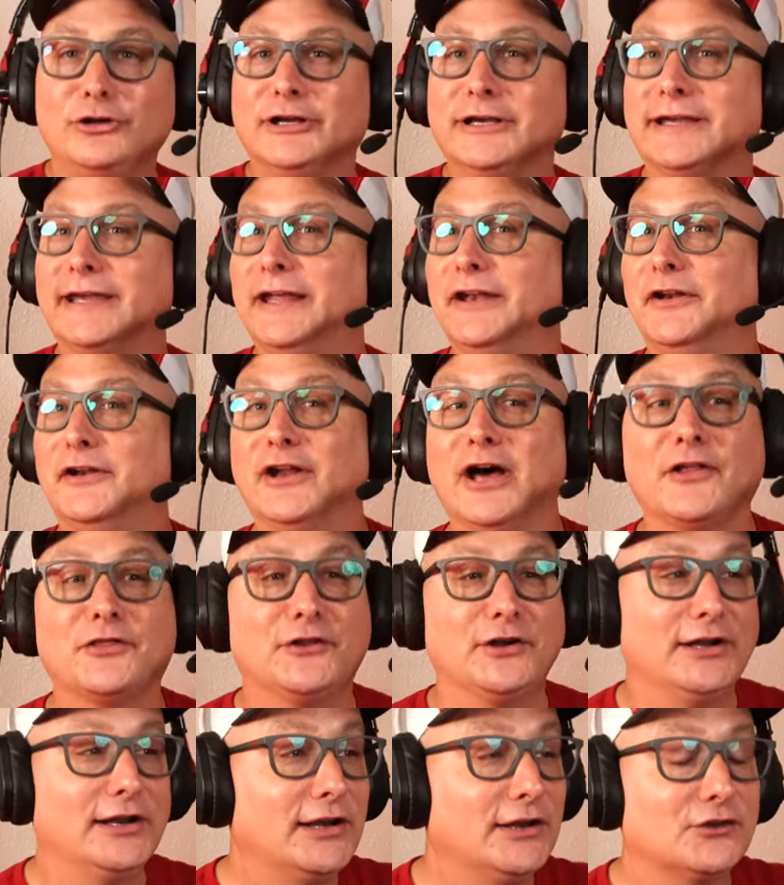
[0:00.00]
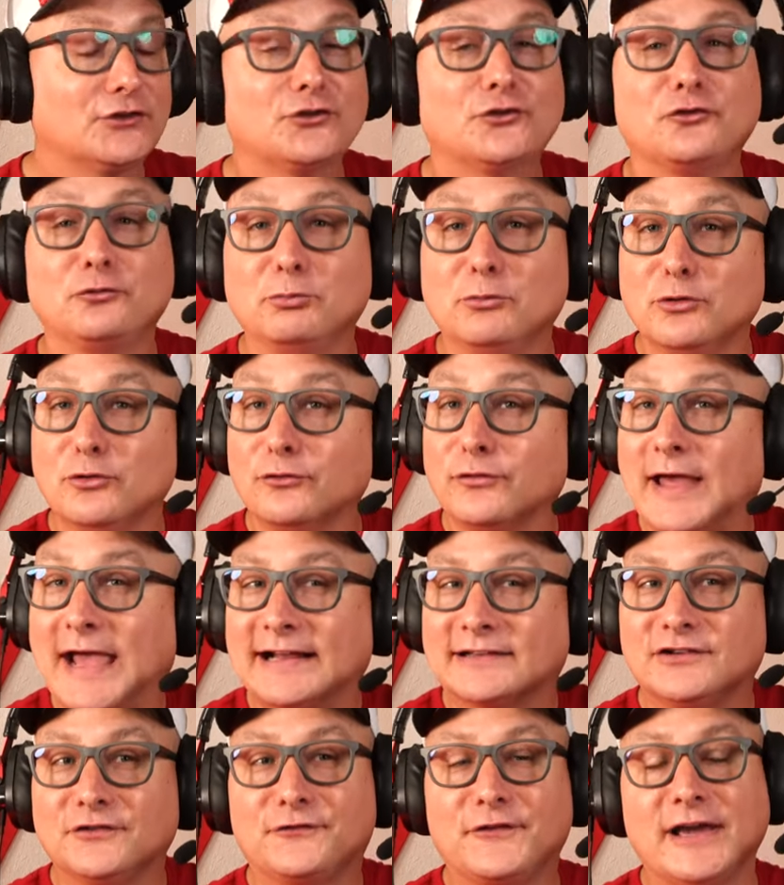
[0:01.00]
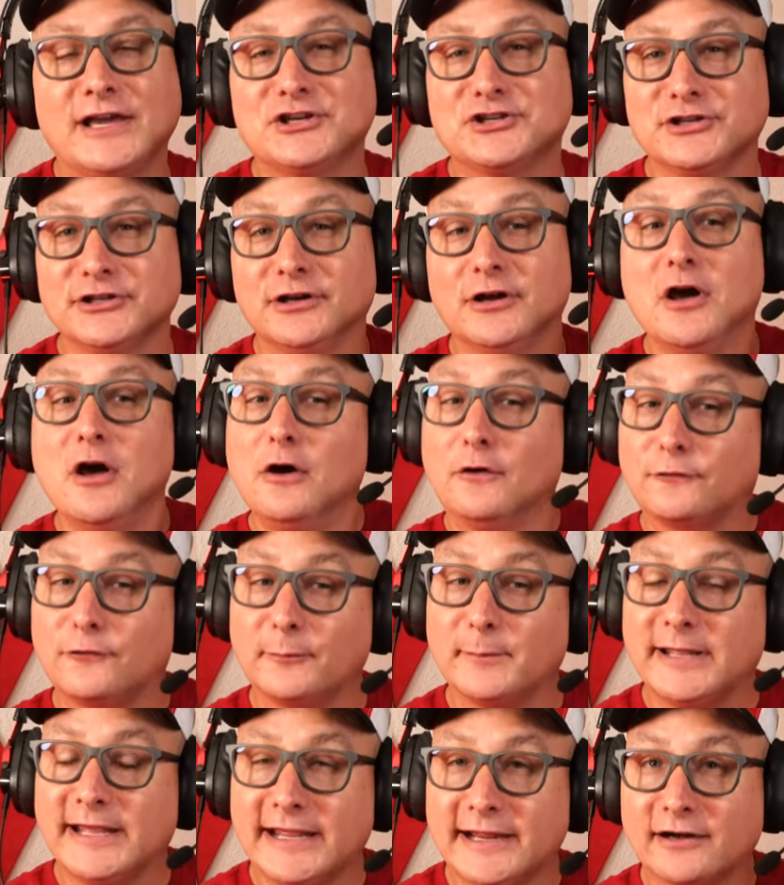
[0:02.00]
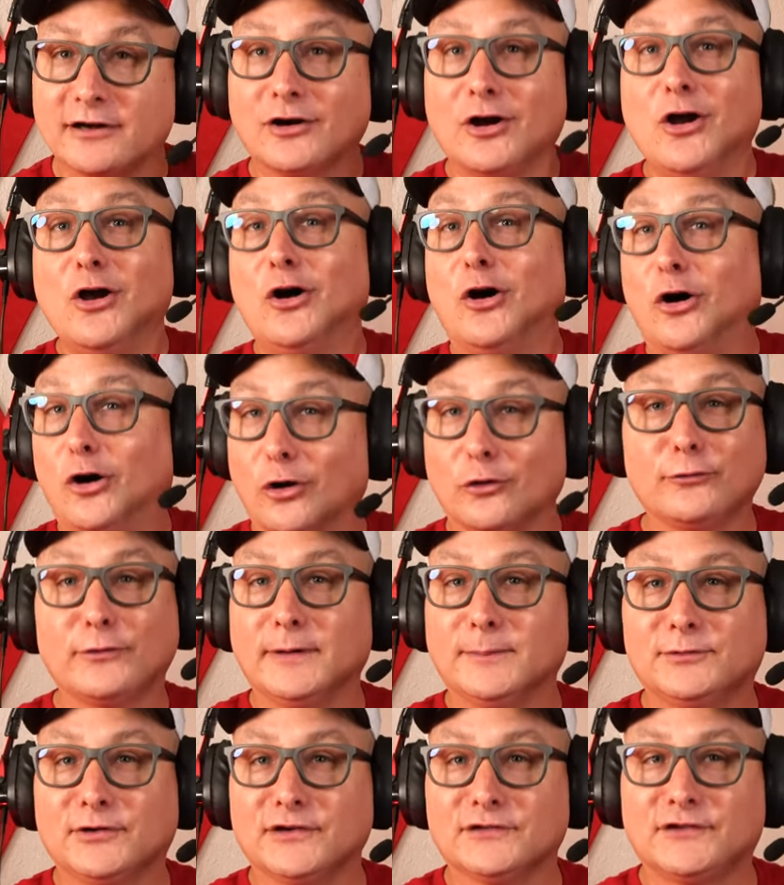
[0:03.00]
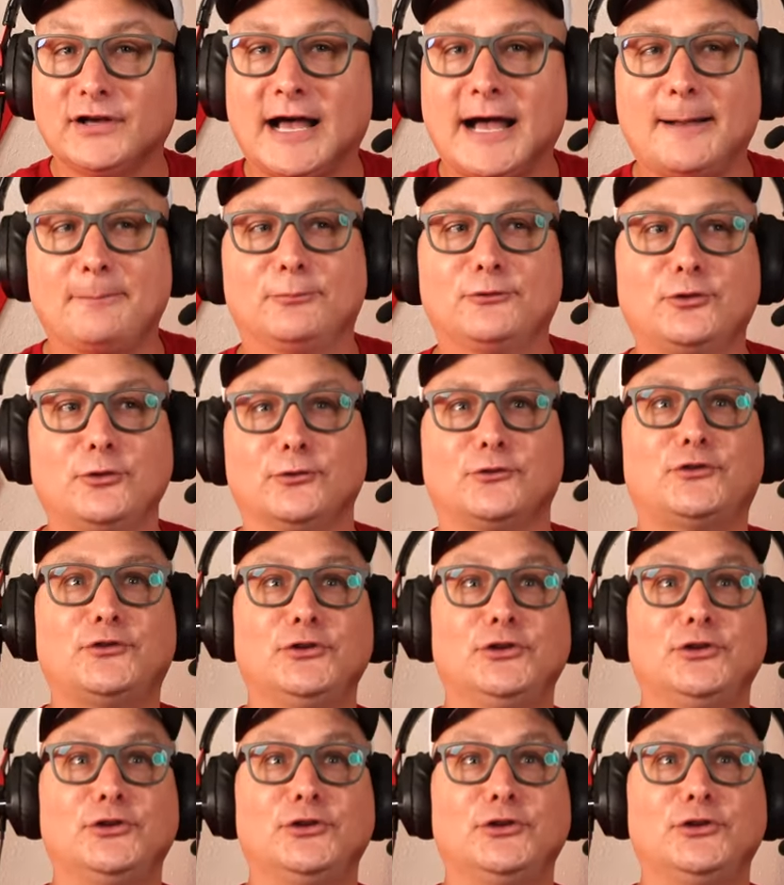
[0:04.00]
you get nothing. It is smooth activation from here all the way up to the top. So it's